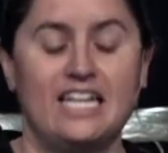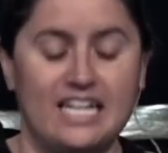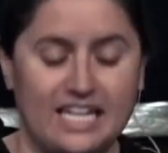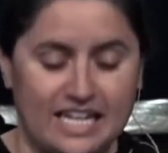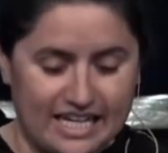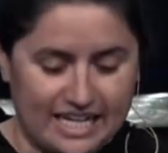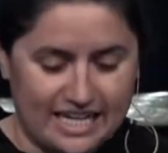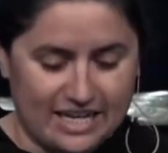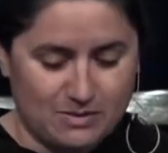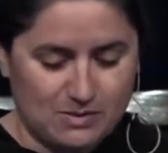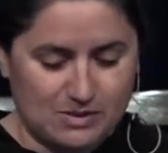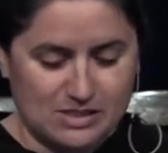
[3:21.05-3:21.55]

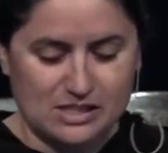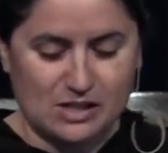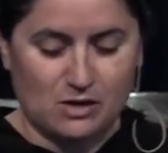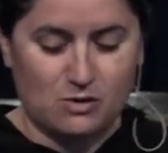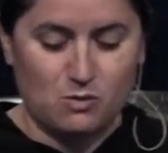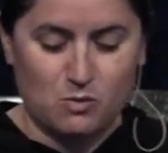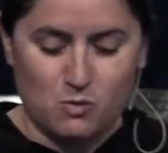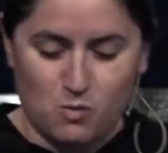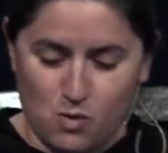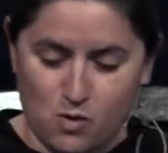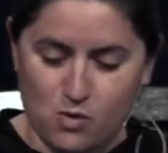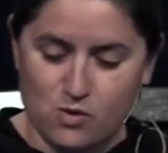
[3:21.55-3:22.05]
He was a
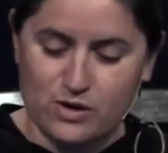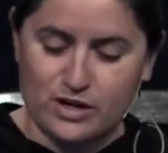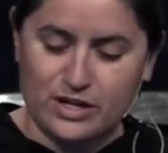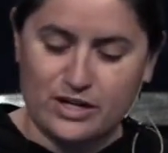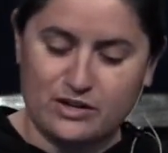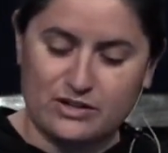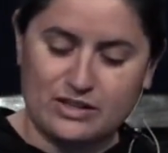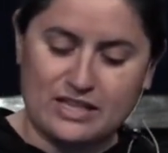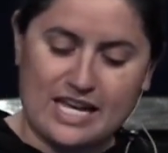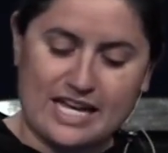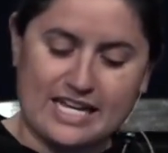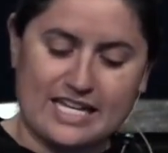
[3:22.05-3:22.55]
warrior
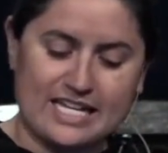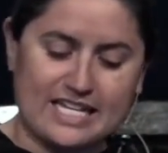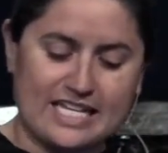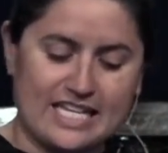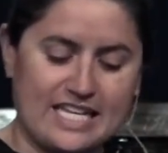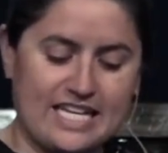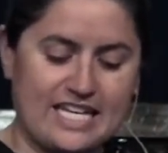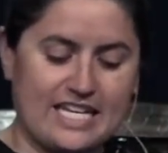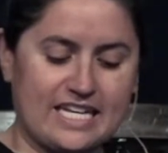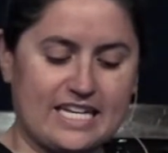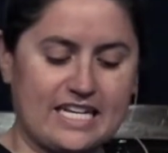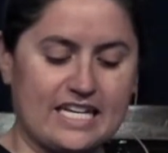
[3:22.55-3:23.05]
like a
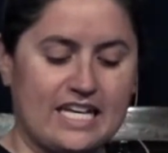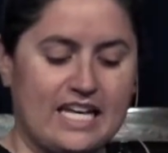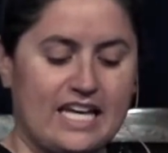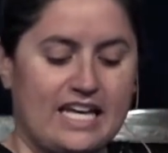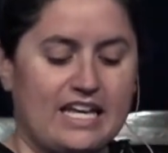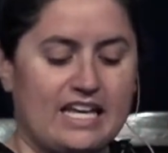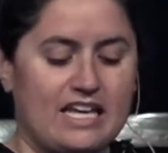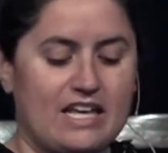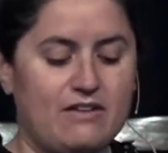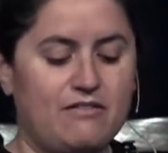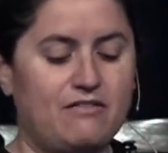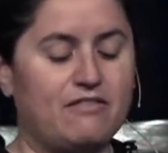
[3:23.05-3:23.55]
king.
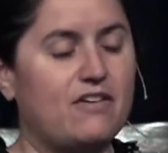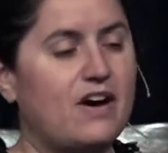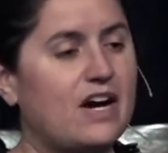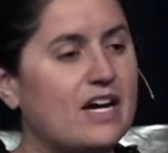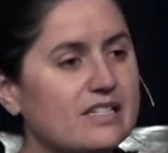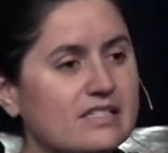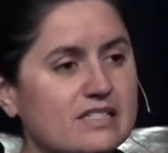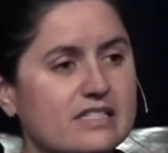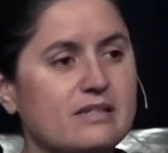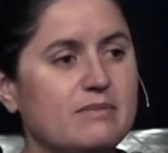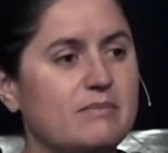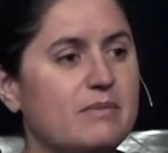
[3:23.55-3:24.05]
He fought
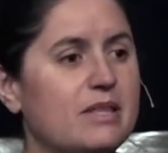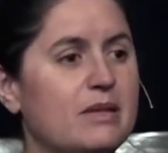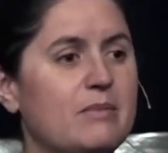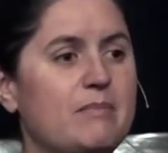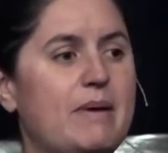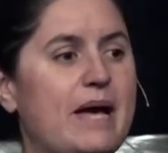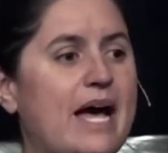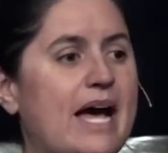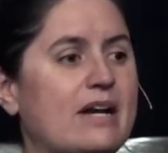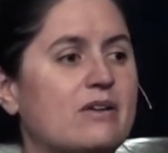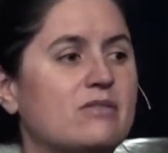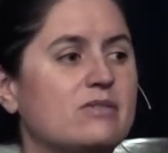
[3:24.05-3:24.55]
some of the
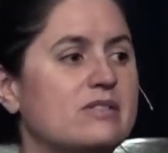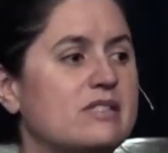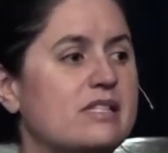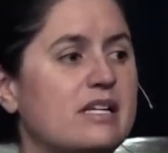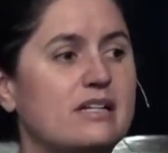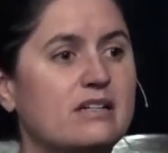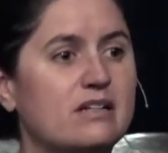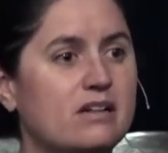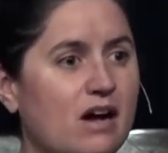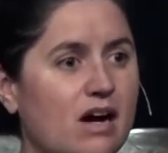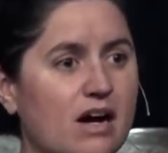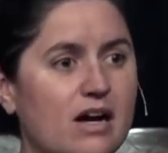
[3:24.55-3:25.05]
battles
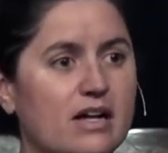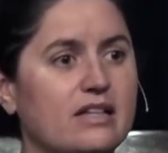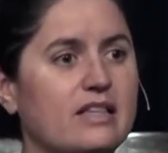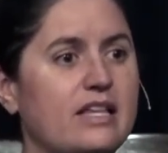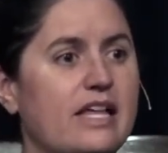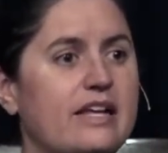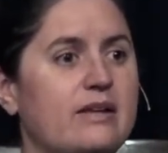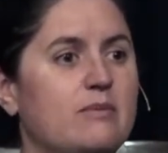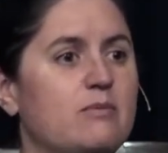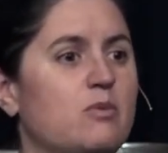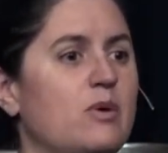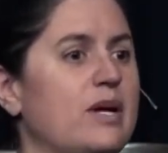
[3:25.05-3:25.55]
and God let
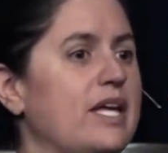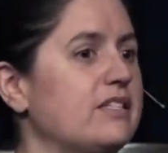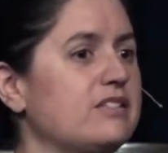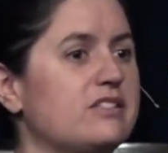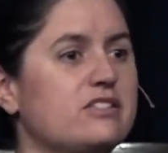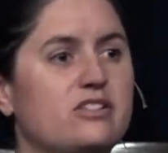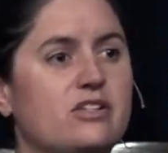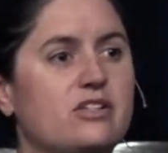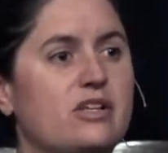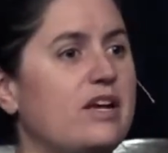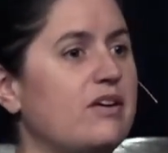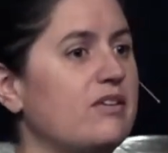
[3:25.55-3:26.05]
him win.
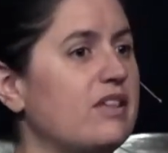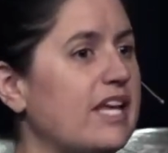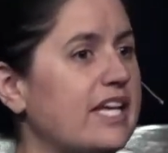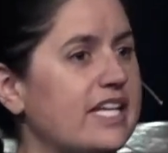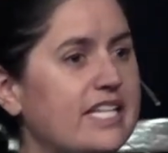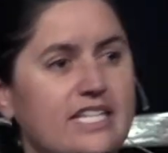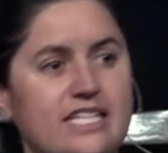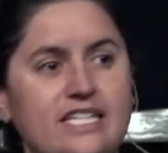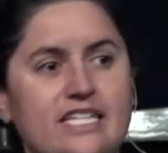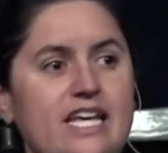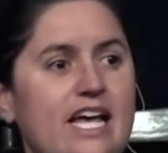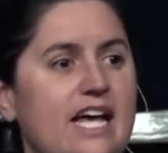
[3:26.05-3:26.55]
So they're like,
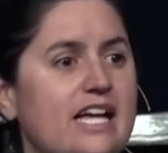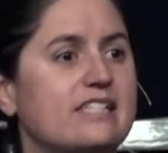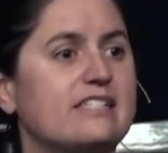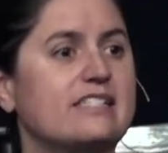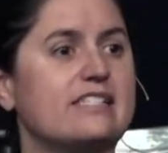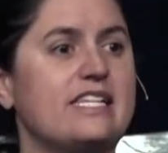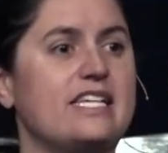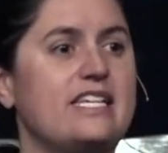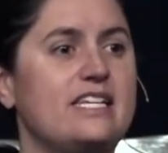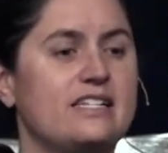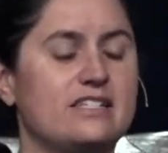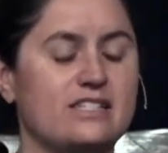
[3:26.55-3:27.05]
yes,
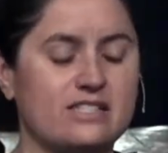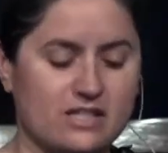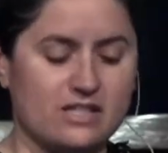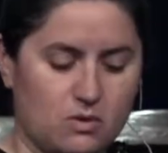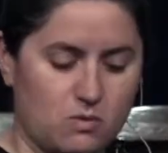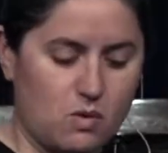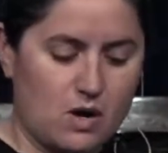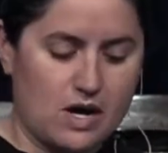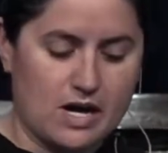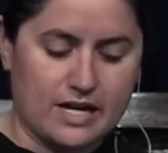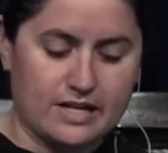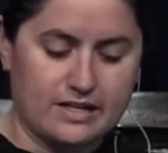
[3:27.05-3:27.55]
he is the
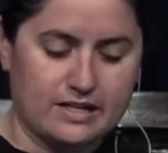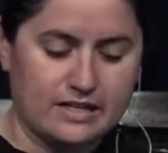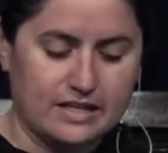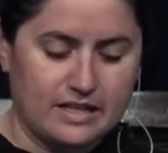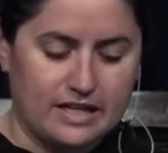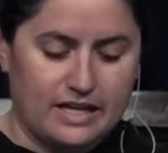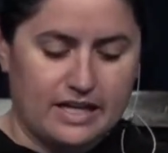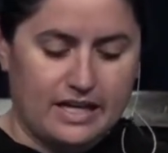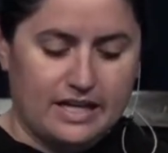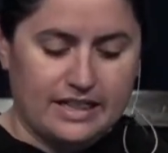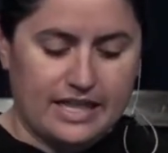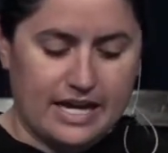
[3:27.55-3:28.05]
one
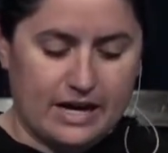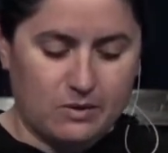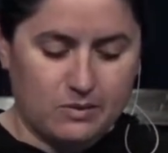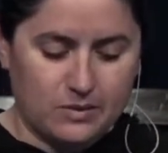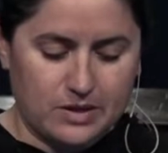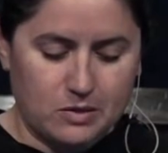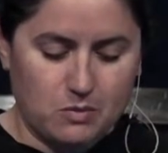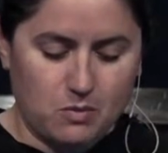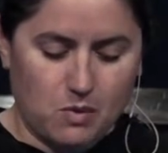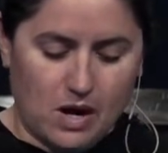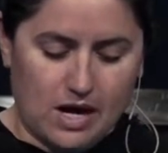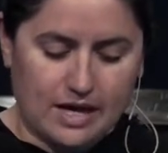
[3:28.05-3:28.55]
that
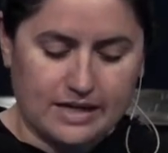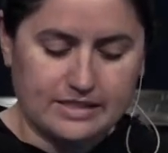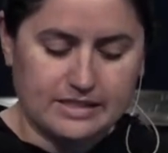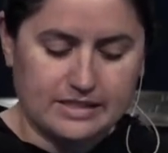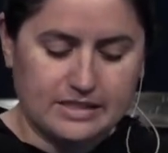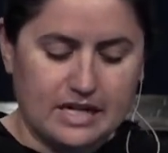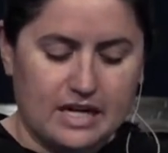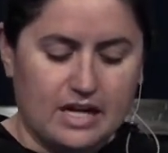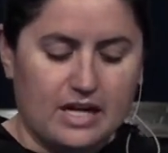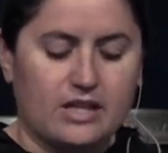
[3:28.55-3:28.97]
we want.